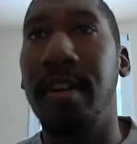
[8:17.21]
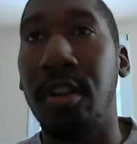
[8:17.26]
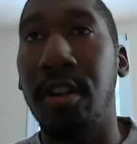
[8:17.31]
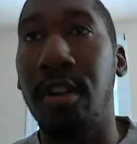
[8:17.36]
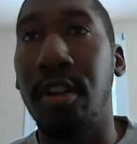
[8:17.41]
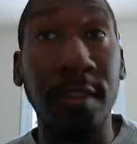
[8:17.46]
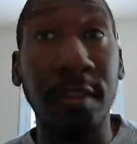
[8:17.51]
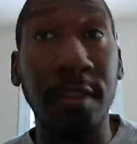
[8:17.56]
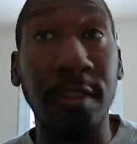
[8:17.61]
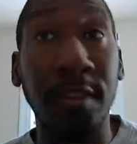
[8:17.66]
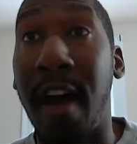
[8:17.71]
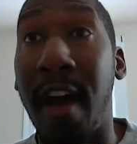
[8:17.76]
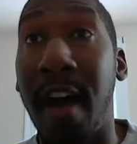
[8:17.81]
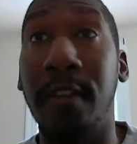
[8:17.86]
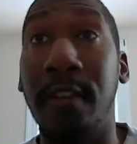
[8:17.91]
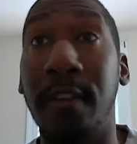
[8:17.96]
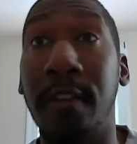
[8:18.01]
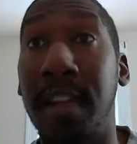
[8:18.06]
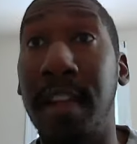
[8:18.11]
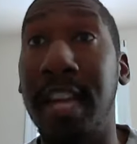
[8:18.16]
crucify
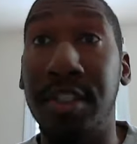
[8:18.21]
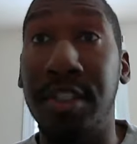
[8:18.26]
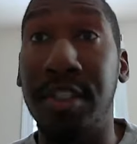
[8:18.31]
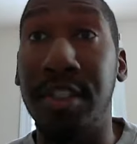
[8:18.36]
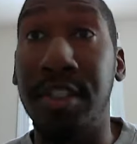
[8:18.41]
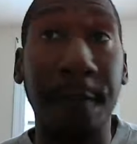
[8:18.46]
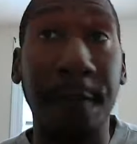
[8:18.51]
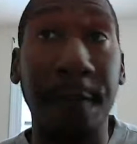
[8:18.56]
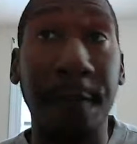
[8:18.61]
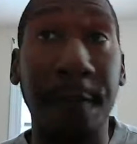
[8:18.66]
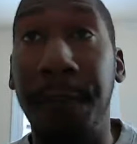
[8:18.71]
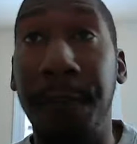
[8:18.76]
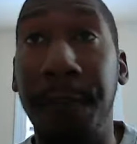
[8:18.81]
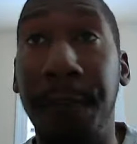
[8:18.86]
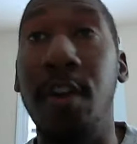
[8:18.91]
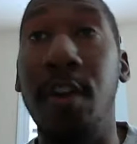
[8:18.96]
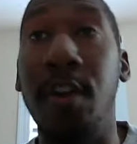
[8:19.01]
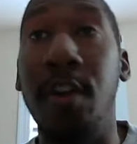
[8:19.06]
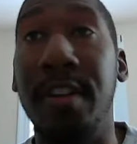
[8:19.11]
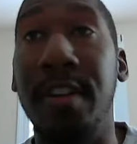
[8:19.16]
the flesh. They
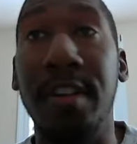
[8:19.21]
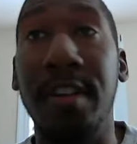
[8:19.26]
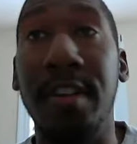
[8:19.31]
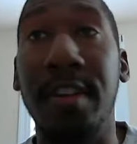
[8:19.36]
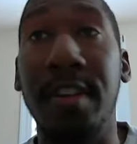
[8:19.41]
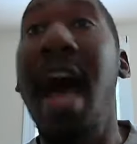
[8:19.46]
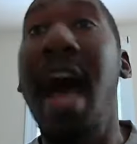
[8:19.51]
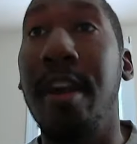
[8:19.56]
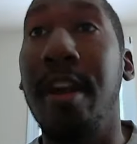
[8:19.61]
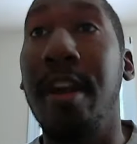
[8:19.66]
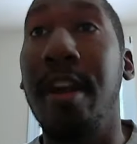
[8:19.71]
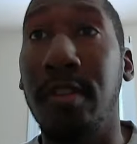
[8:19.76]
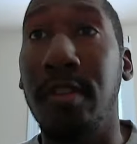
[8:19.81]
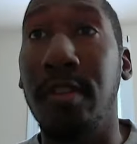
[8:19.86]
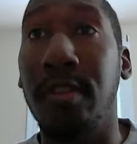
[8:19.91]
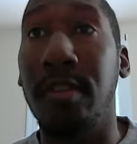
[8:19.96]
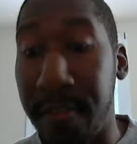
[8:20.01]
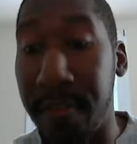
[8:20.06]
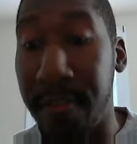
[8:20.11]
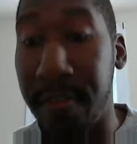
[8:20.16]
fulfill their desires,
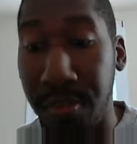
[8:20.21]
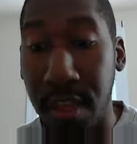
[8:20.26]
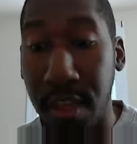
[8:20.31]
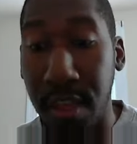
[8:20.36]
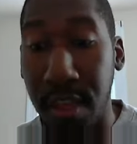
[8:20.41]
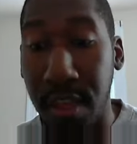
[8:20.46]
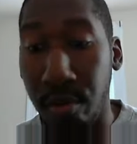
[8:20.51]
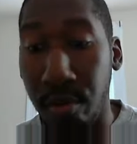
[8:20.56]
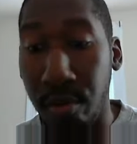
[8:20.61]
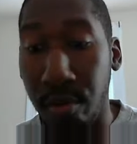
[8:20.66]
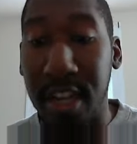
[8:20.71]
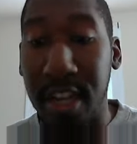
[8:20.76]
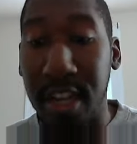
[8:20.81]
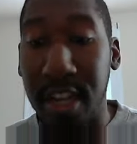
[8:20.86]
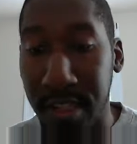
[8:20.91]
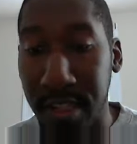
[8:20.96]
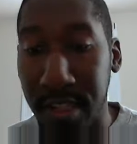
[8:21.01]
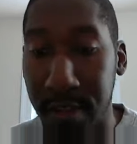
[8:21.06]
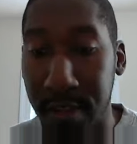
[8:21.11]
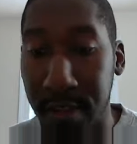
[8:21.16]
okay? They think they're rich.
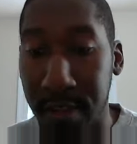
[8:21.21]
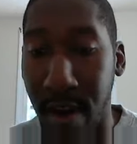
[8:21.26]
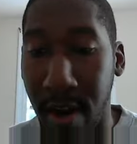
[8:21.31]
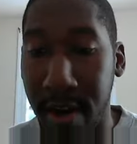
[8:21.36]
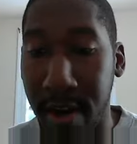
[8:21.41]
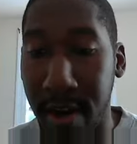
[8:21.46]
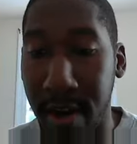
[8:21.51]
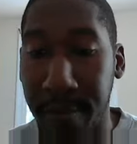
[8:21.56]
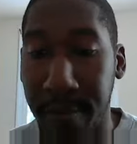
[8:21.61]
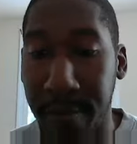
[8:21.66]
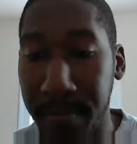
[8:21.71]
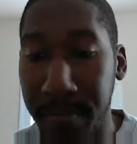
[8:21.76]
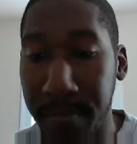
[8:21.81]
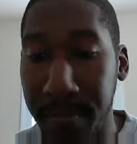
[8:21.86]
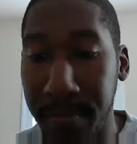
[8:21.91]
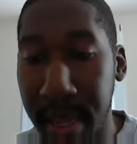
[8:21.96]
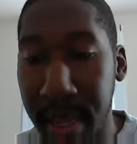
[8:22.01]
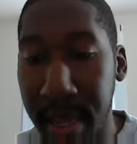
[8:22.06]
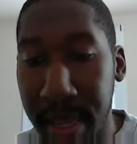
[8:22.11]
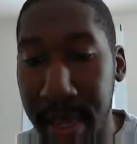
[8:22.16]
He says right here,
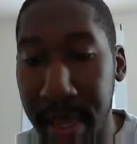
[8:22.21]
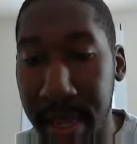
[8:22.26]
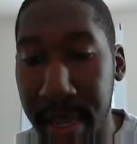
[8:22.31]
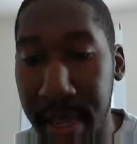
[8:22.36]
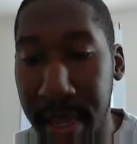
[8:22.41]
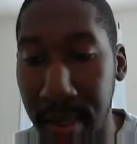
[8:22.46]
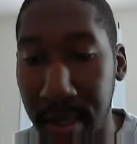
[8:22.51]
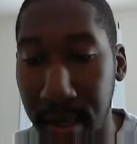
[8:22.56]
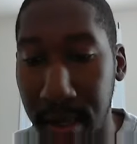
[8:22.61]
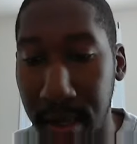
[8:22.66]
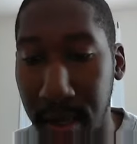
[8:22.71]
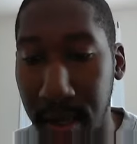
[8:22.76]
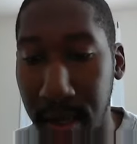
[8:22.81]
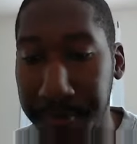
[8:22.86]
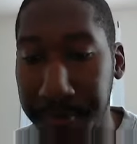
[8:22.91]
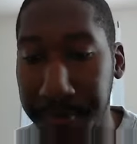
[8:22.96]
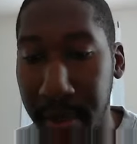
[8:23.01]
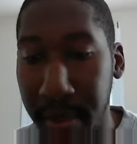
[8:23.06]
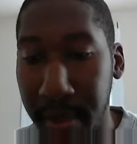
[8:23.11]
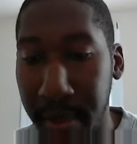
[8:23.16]
he says,
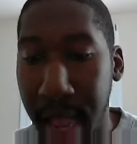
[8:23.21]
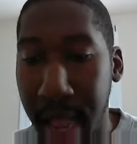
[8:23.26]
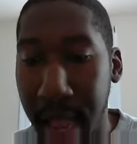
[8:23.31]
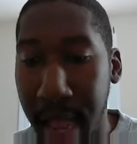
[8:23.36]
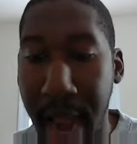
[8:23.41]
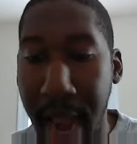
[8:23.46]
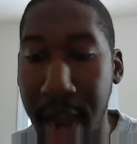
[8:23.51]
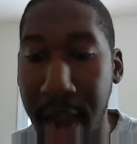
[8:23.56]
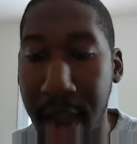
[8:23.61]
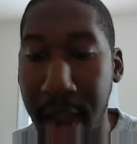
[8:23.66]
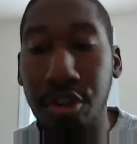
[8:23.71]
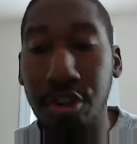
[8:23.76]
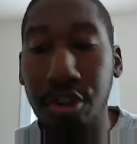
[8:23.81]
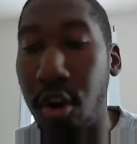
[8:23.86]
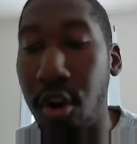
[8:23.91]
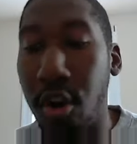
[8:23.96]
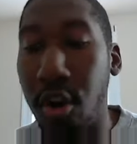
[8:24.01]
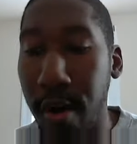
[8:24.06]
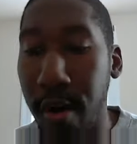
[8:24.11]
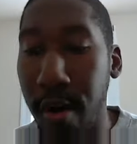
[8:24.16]
and I know
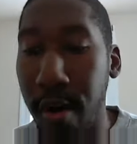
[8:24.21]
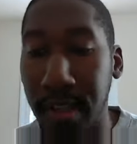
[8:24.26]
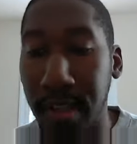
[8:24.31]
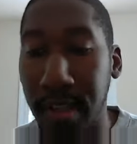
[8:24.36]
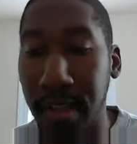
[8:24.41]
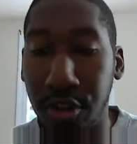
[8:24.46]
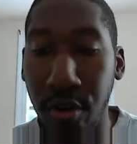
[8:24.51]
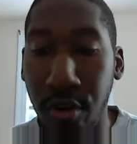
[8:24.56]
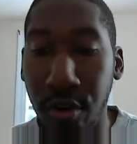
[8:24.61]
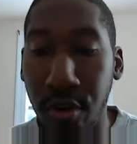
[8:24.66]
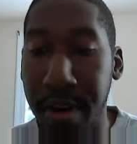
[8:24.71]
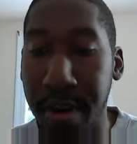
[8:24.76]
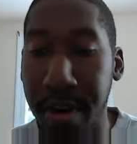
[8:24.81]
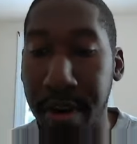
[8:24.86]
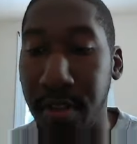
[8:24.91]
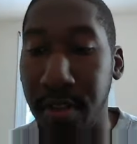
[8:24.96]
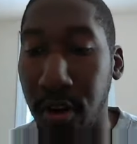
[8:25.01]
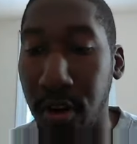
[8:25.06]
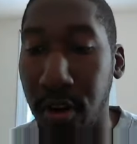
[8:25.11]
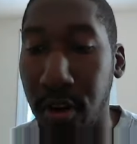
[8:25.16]
your works, that you are
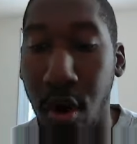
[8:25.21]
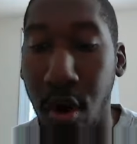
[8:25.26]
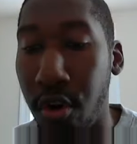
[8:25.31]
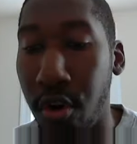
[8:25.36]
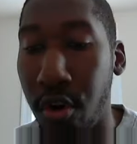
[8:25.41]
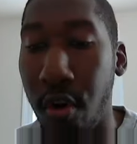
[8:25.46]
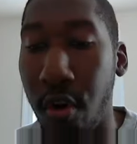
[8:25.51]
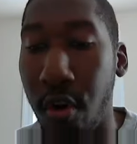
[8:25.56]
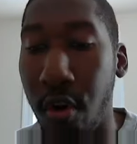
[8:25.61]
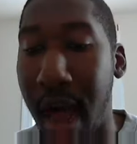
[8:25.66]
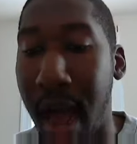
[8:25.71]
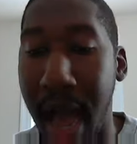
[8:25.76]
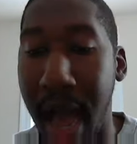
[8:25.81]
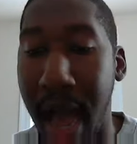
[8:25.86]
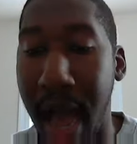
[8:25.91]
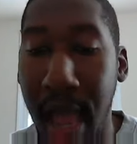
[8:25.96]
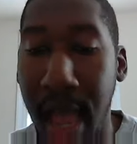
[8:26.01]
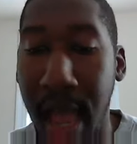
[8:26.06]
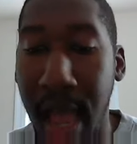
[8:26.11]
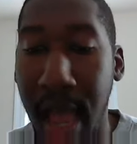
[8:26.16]
neither cold nor
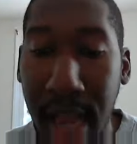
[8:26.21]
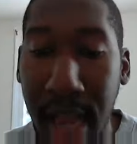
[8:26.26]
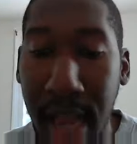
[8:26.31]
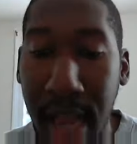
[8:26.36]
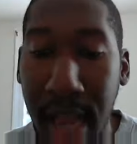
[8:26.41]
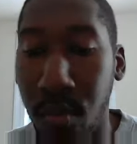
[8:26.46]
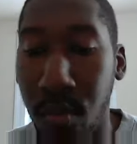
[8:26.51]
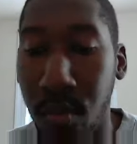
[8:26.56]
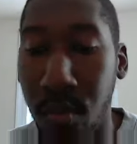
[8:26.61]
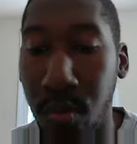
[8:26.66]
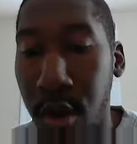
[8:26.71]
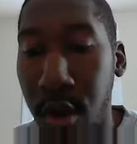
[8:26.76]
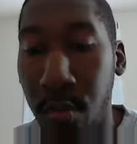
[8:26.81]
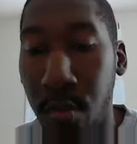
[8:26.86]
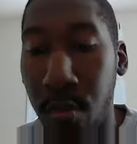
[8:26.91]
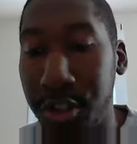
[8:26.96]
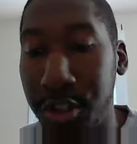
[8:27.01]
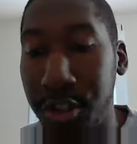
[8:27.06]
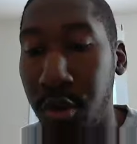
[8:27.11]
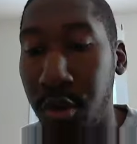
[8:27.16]
hot. I could
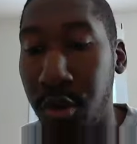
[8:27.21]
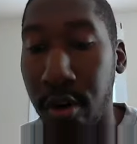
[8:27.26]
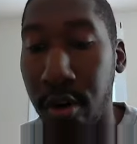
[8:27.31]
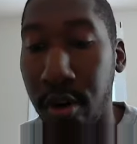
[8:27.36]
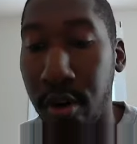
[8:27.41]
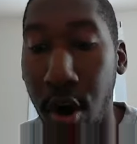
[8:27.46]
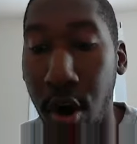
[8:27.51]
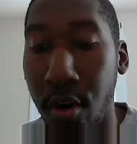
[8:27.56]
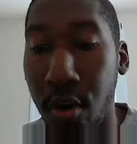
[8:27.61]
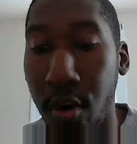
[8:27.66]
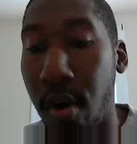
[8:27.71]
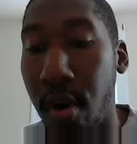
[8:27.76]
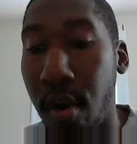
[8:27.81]
wish you were cold or